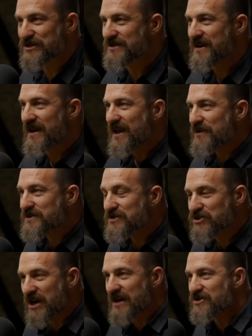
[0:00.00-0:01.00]
just he
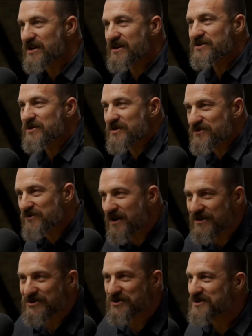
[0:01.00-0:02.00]
was changing into his
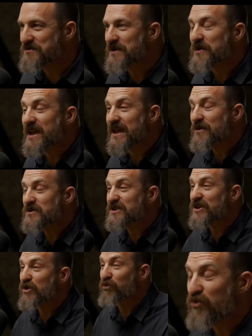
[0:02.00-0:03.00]
running shorts midway. He was
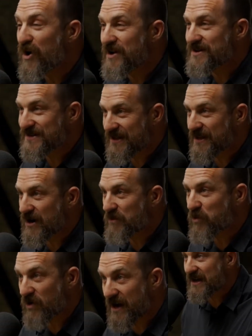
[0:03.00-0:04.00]
going to run to the
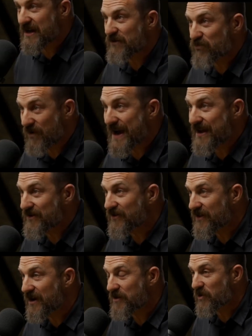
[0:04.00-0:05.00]
airport, and he ran
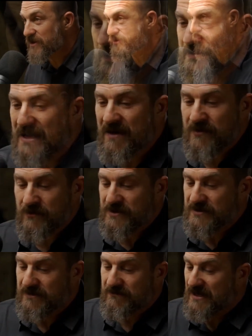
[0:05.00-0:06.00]
to the airport. David
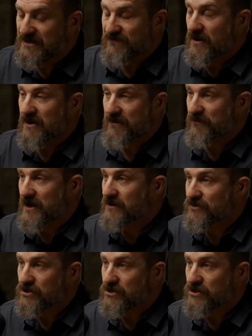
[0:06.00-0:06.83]
was, he's very afraid of